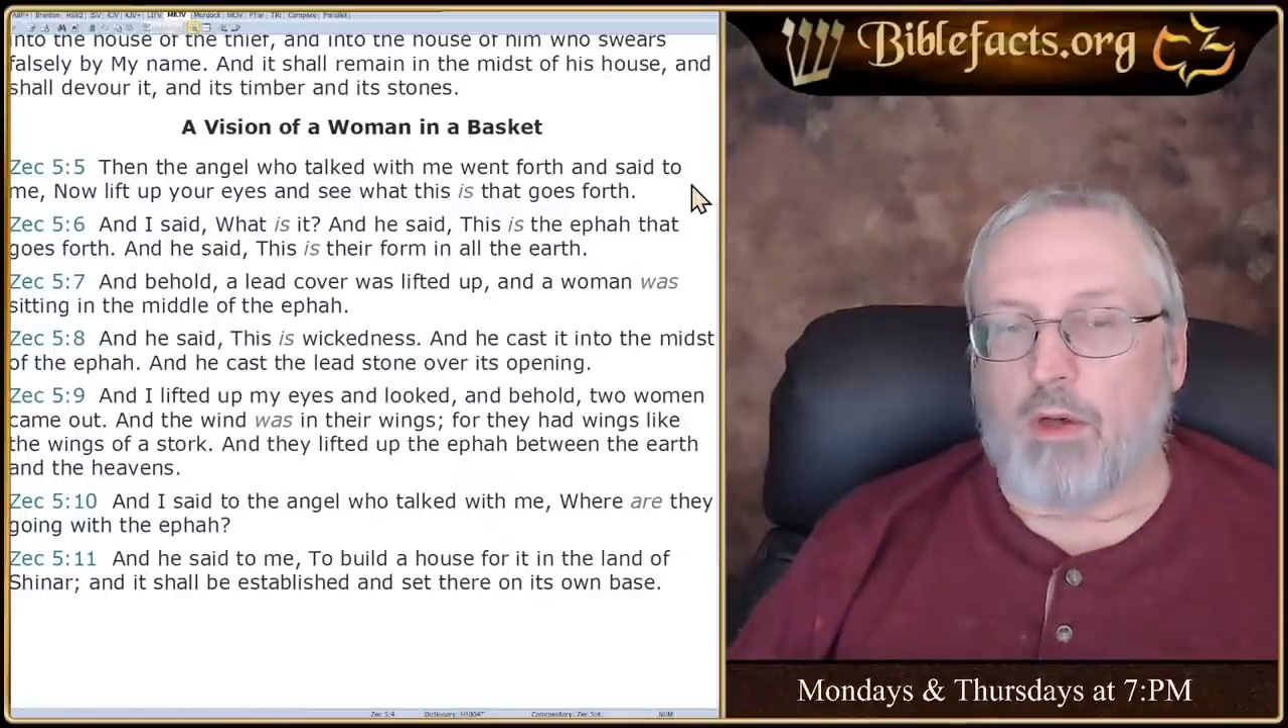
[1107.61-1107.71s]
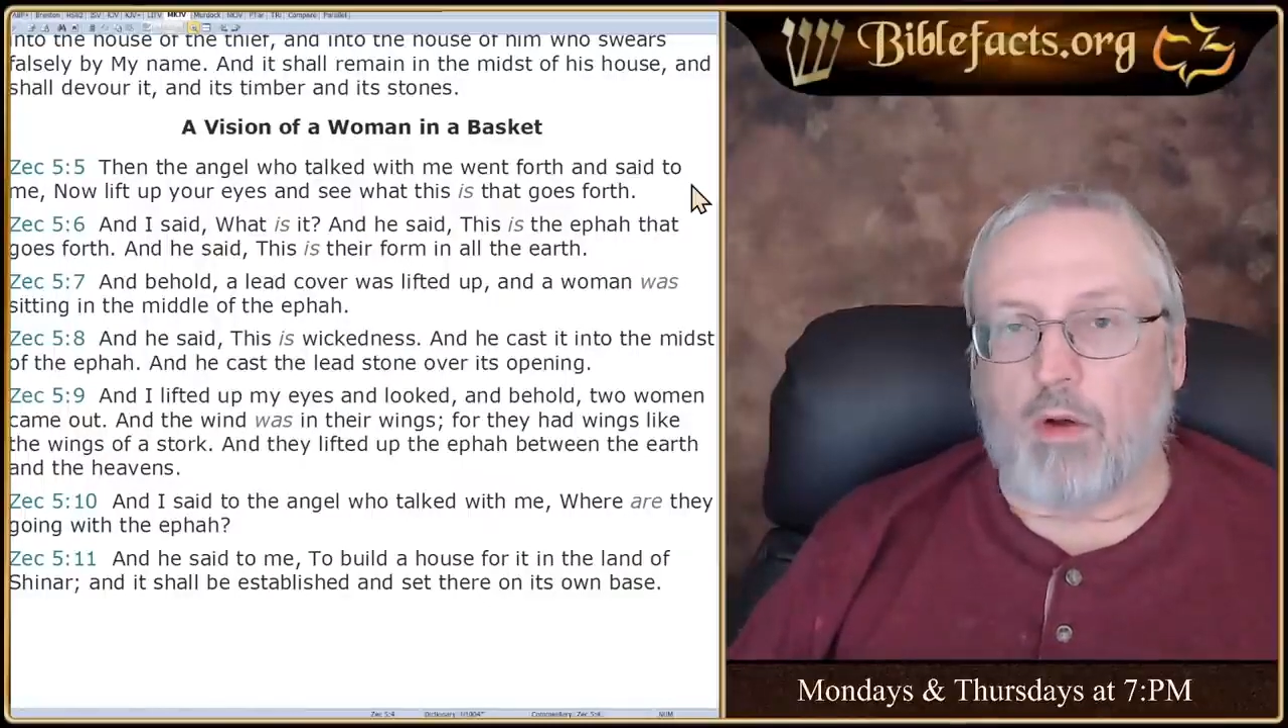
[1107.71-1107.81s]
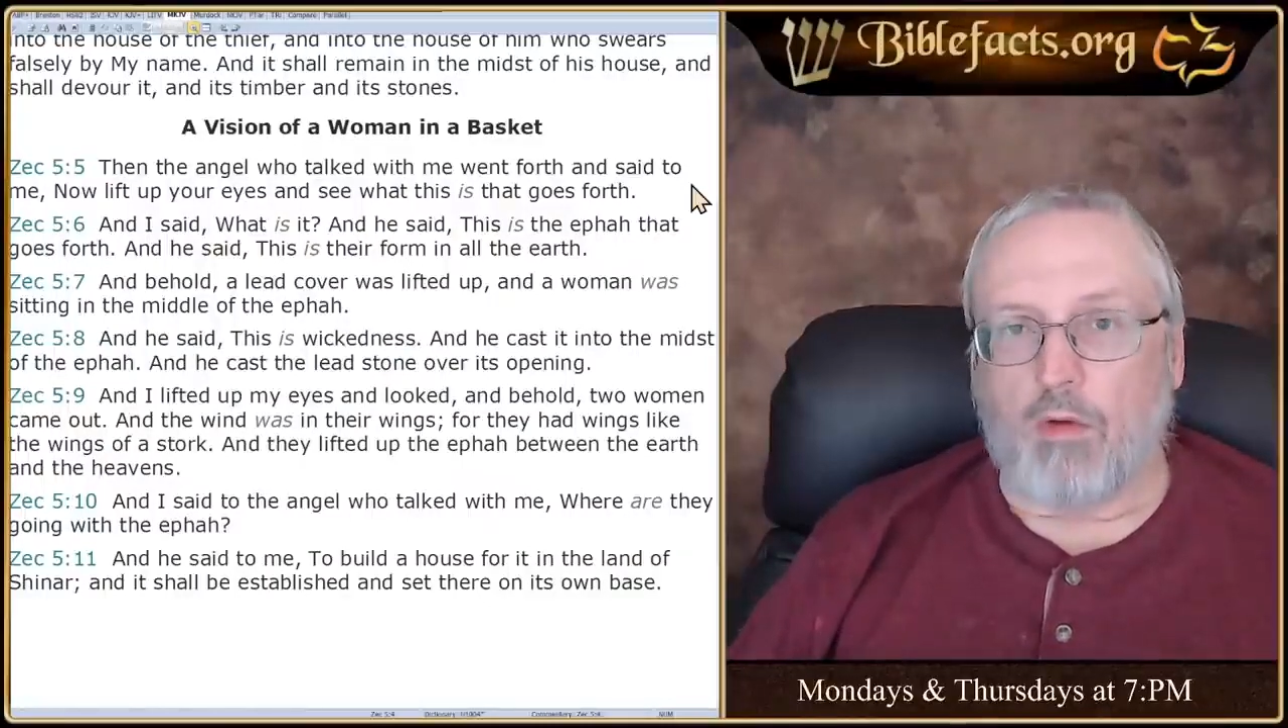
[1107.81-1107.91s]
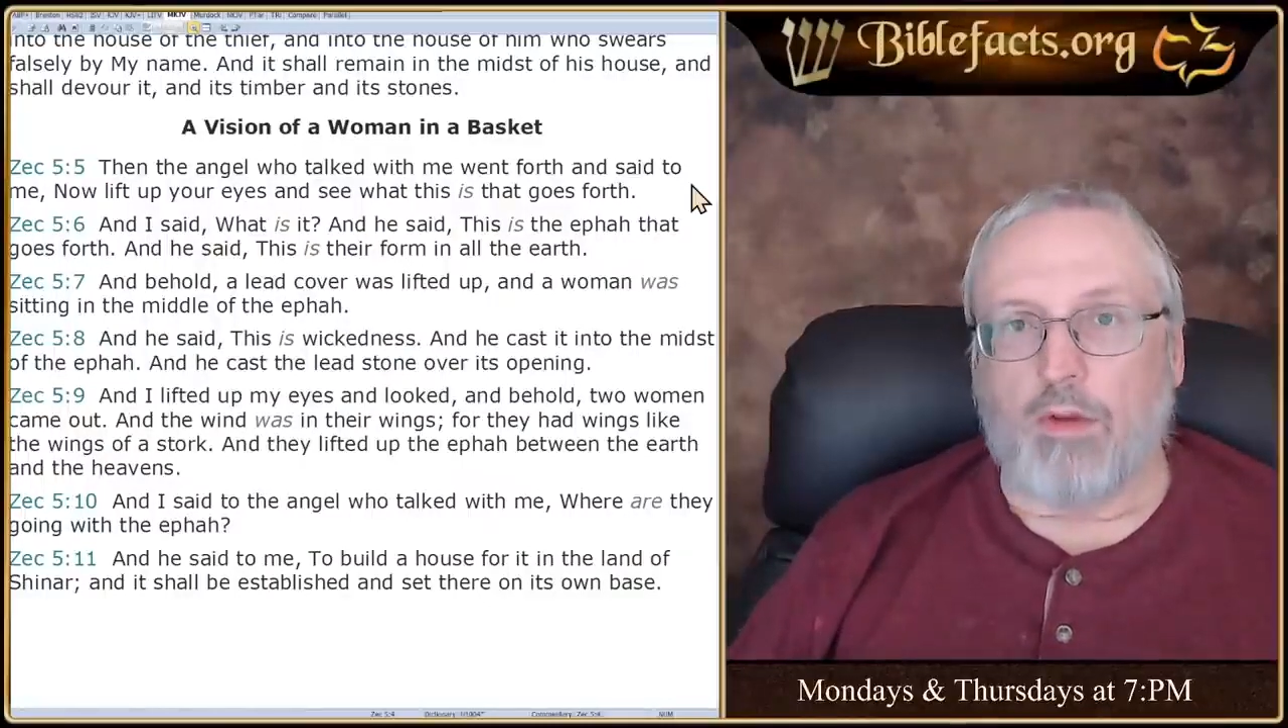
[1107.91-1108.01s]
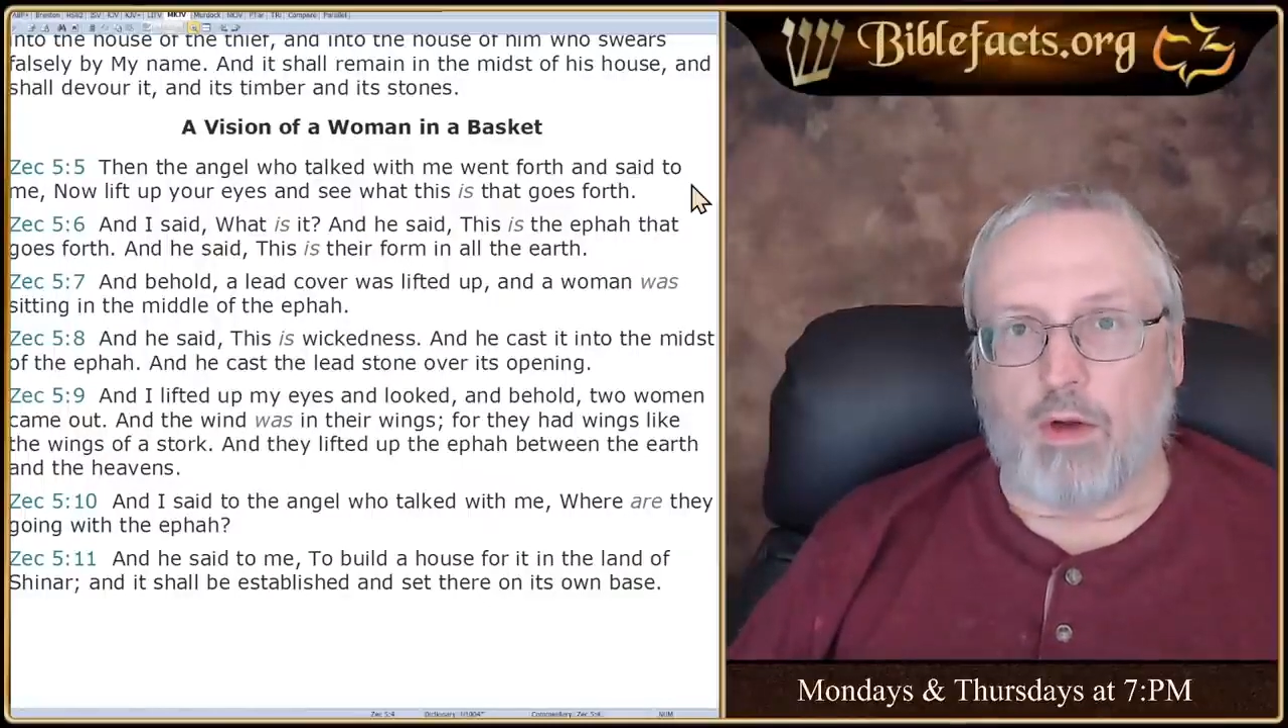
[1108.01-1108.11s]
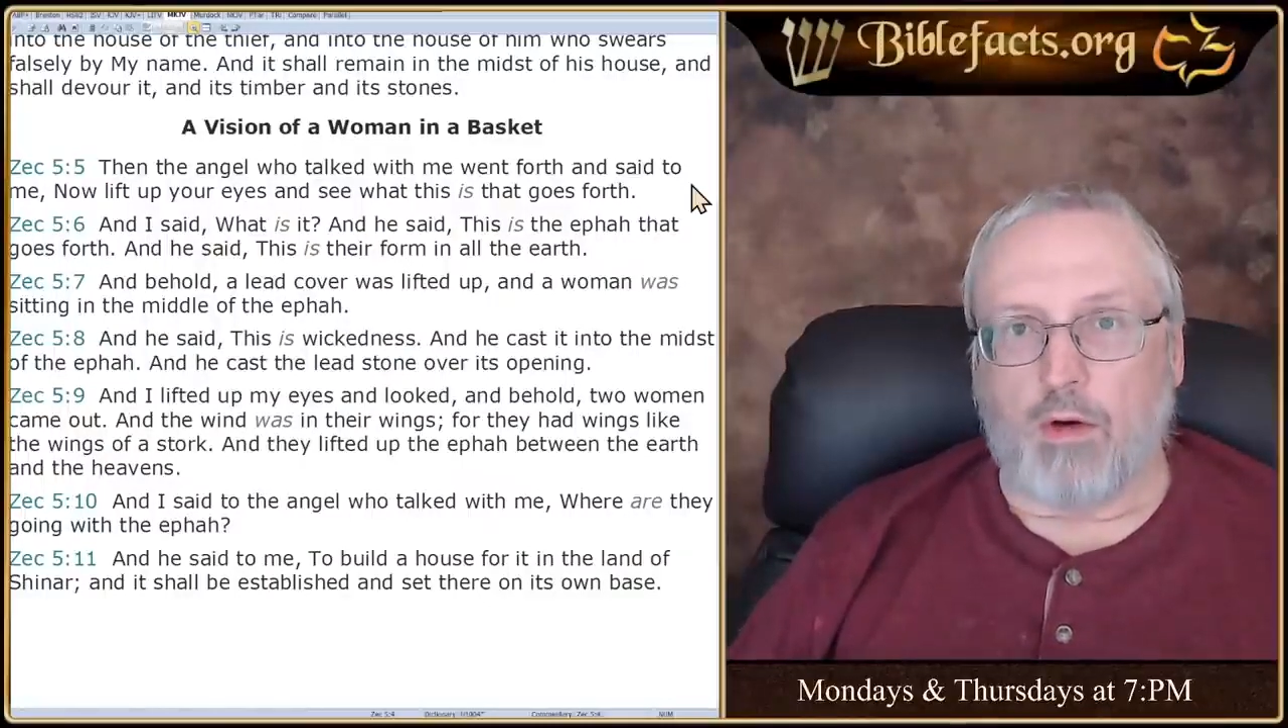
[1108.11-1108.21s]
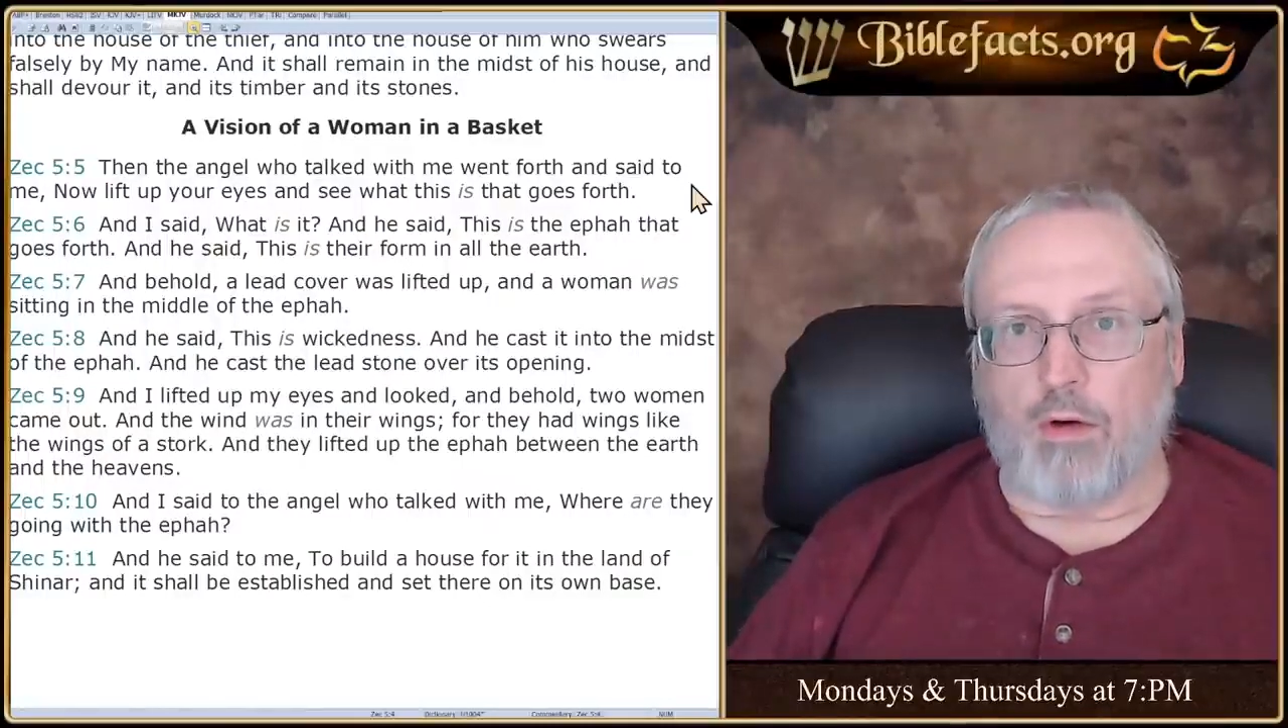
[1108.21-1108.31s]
in all the